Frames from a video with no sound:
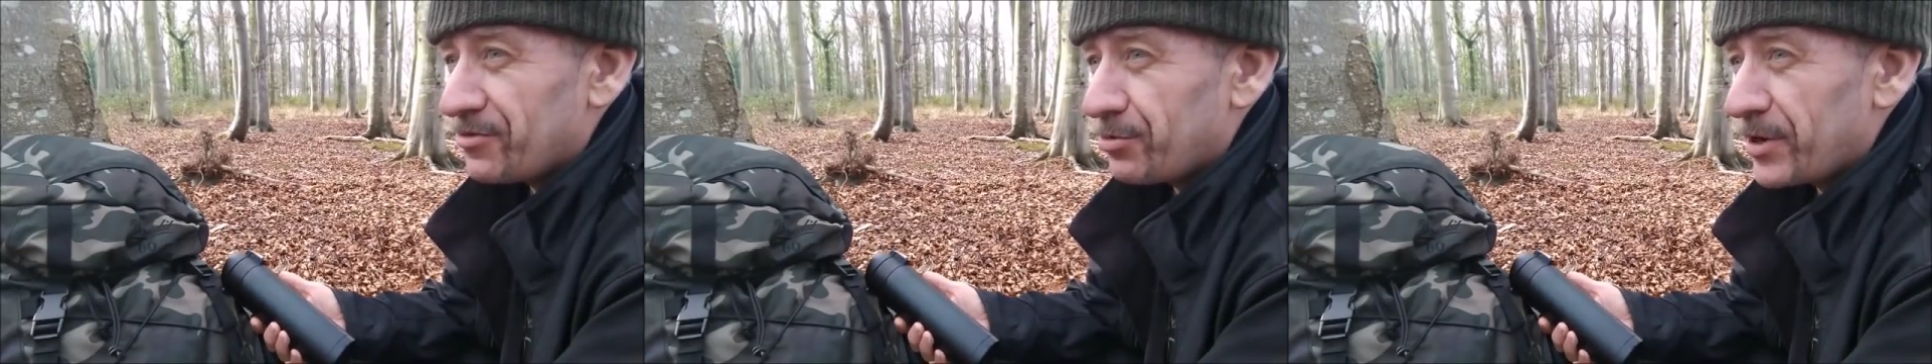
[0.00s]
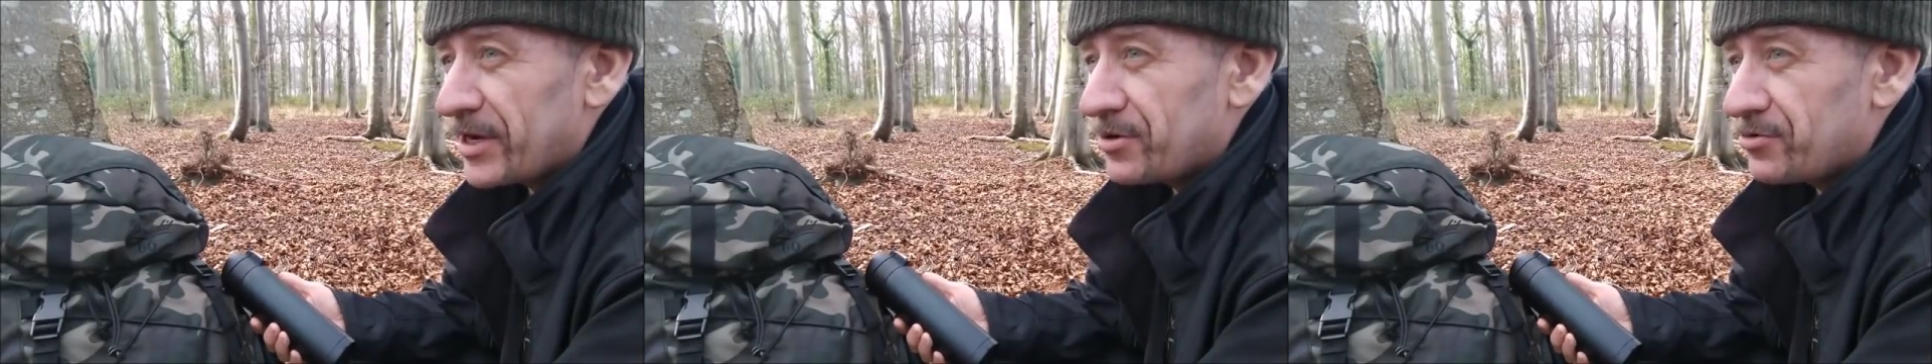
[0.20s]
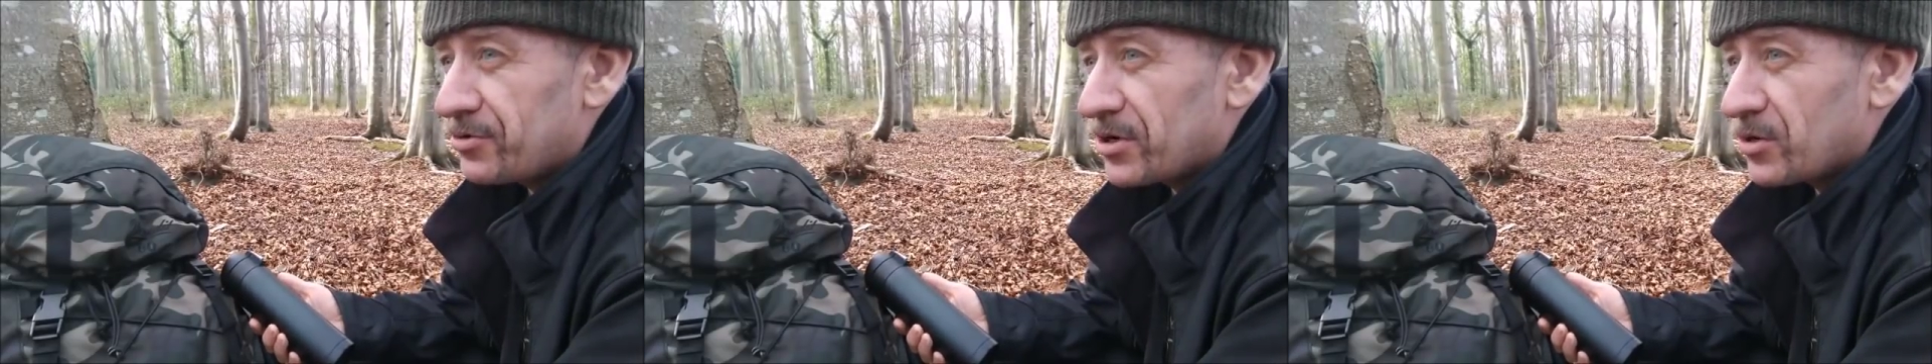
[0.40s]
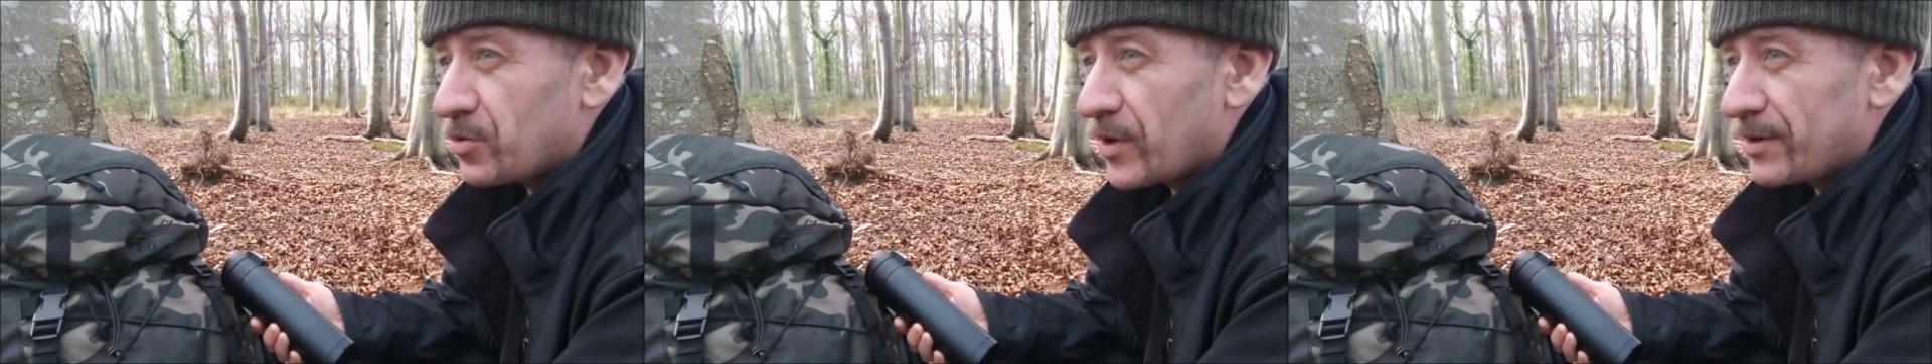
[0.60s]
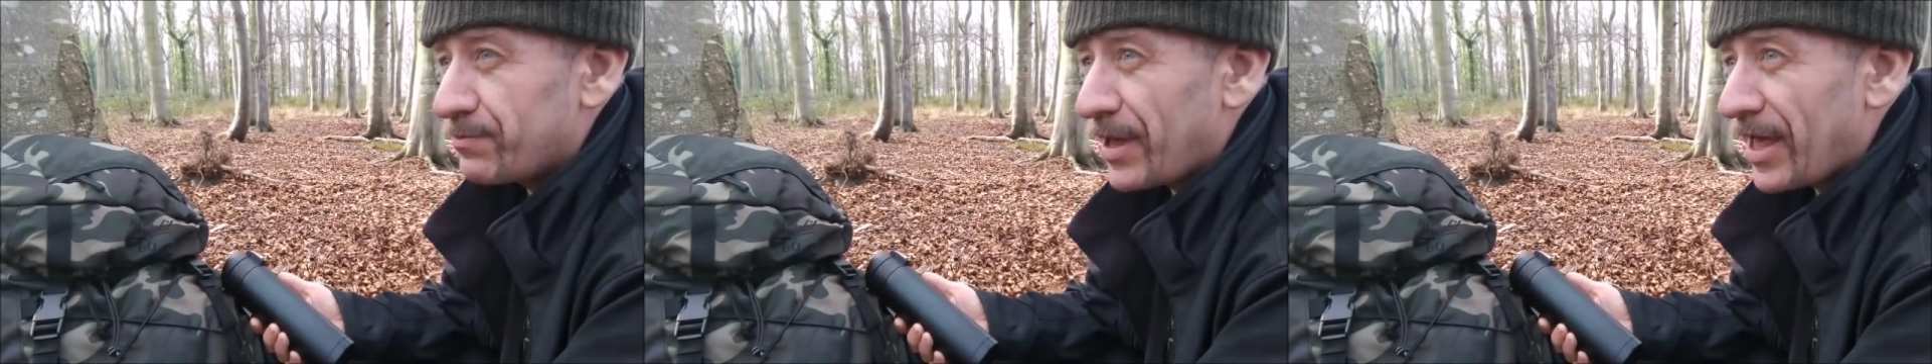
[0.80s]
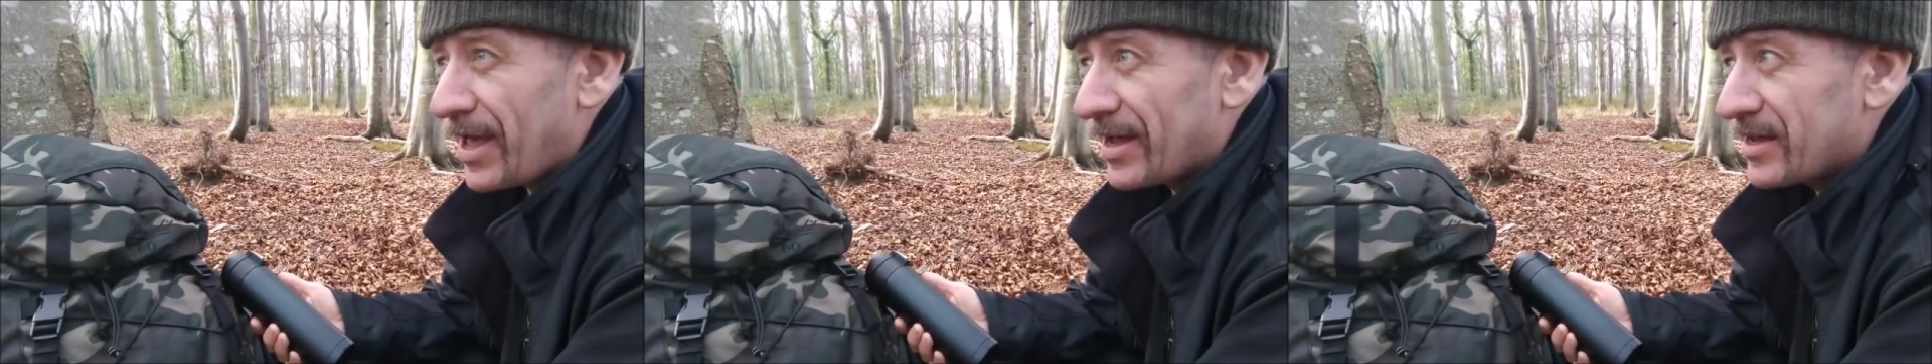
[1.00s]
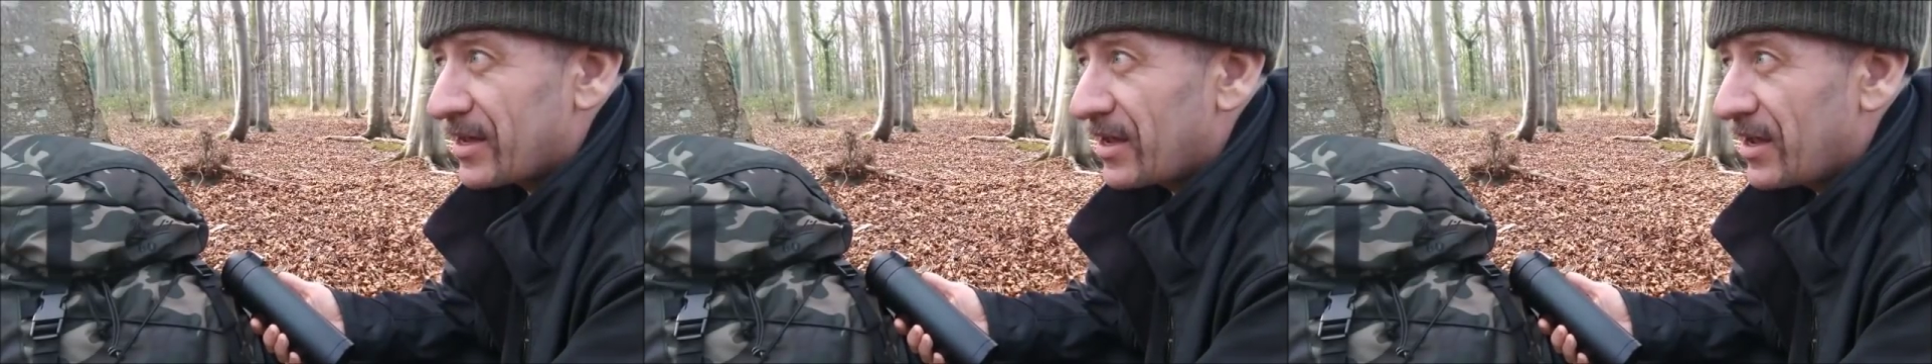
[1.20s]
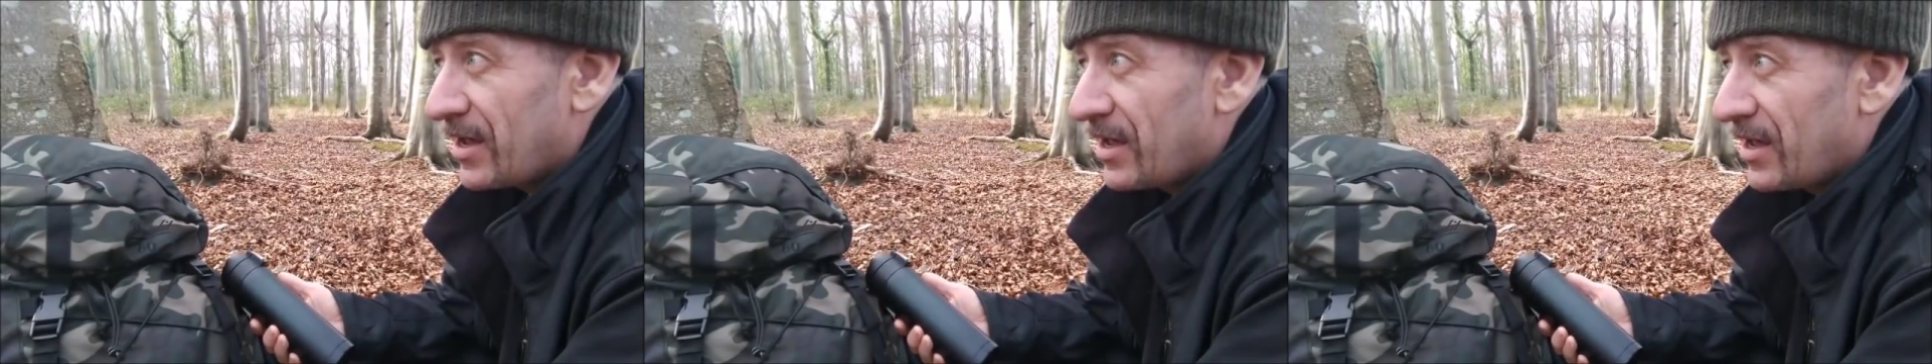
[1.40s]
300 quid
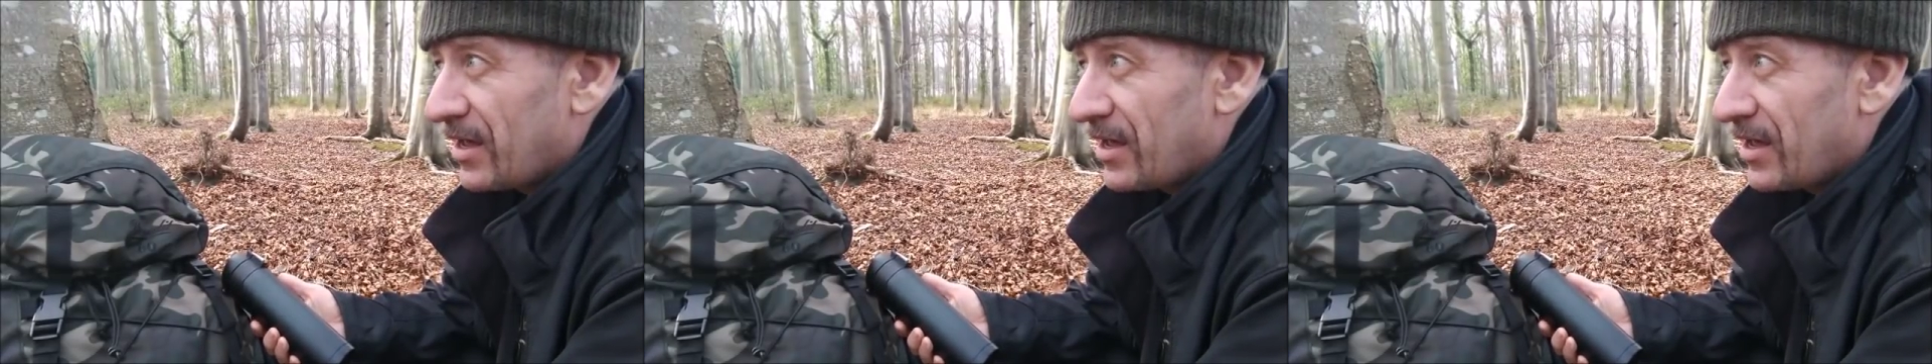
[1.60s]
pack,